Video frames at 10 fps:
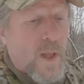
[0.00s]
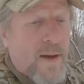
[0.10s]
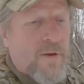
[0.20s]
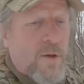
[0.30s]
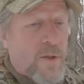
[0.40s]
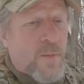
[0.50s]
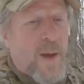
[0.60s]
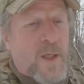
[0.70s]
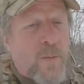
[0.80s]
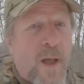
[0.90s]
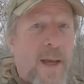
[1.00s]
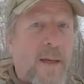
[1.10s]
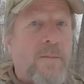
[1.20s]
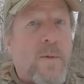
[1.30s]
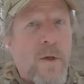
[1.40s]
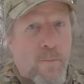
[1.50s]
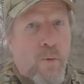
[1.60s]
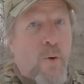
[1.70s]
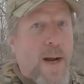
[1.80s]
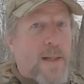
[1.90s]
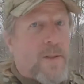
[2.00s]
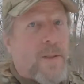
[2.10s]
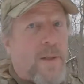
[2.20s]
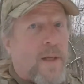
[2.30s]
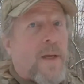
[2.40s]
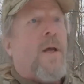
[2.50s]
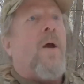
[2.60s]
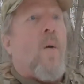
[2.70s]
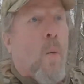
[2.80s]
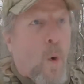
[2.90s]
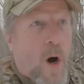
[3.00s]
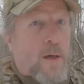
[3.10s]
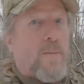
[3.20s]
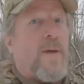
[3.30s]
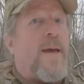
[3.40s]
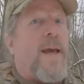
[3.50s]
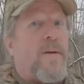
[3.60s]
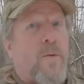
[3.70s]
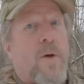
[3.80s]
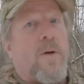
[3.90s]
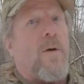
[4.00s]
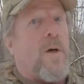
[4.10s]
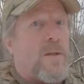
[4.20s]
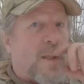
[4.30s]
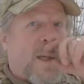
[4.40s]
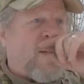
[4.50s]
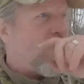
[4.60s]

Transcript: heavy duty space blanket compressed, water began to run across it.